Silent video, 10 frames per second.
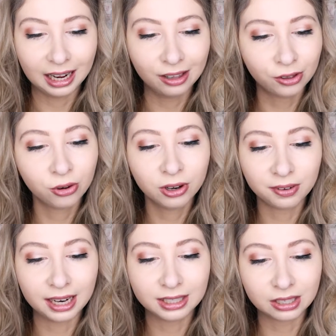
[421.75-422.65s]
Eleanor
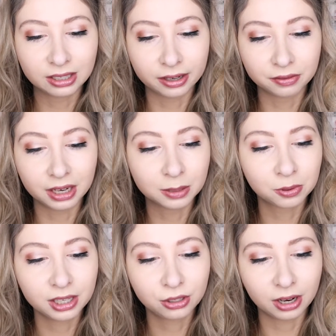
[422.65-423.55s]
finds herself
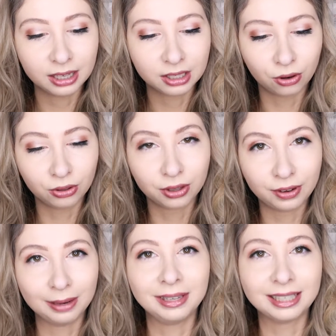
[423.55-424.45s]
desperately trying to hold the
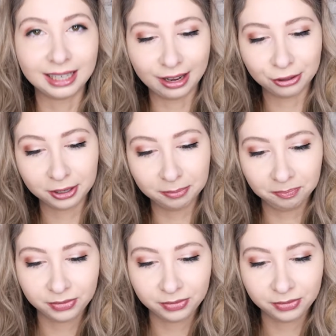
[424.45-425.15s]
family together,